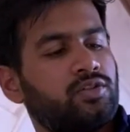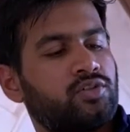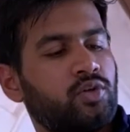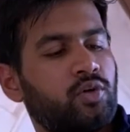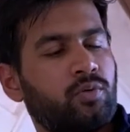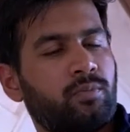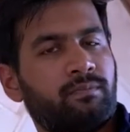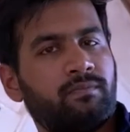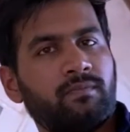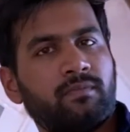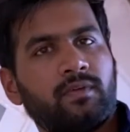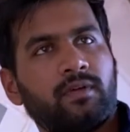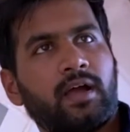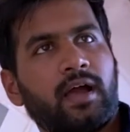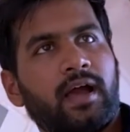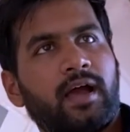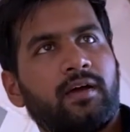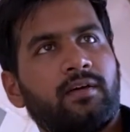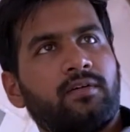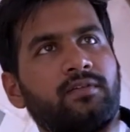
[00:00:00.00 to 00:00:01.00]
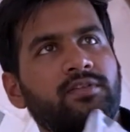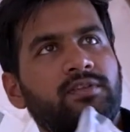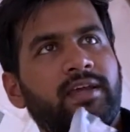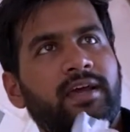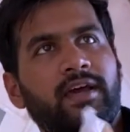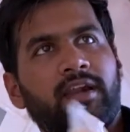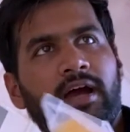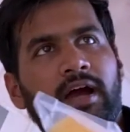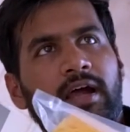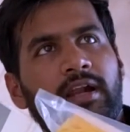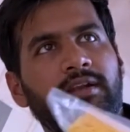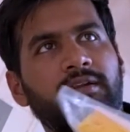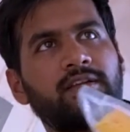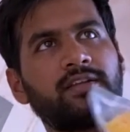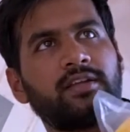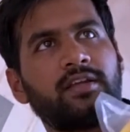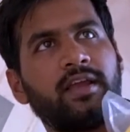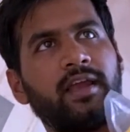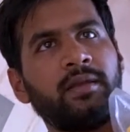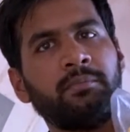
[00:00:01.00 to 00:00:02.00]
So there are
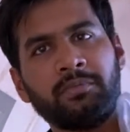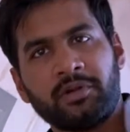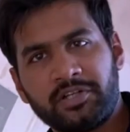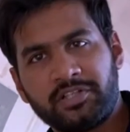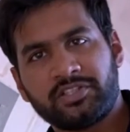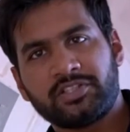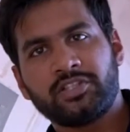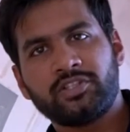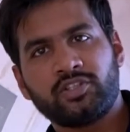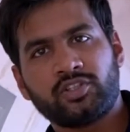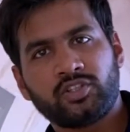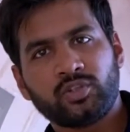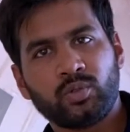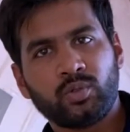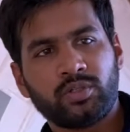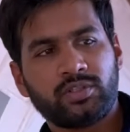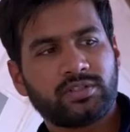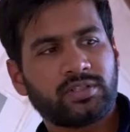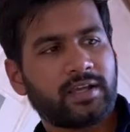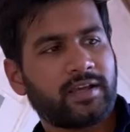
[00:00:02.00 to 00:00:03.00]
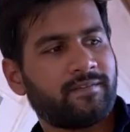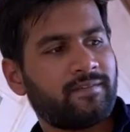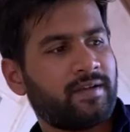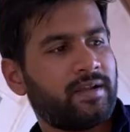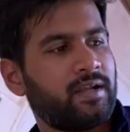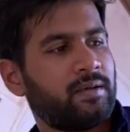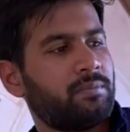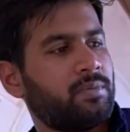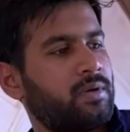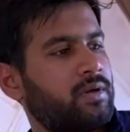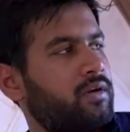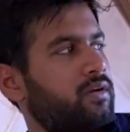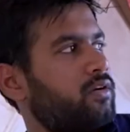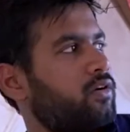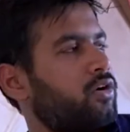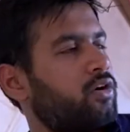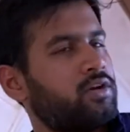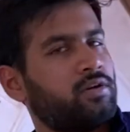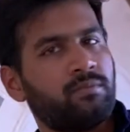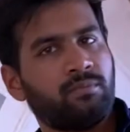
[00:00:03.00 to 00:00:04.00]
immersion suits available
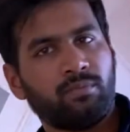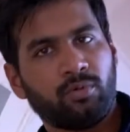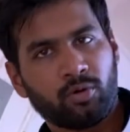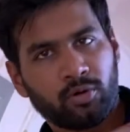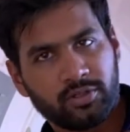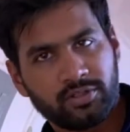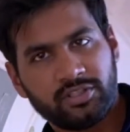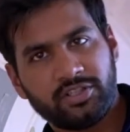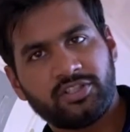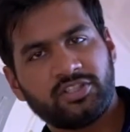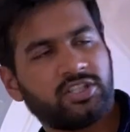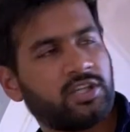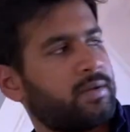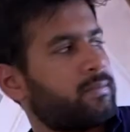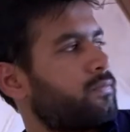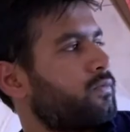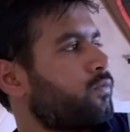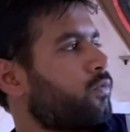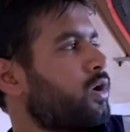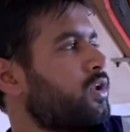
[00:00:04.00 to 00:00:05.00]
on board the ship.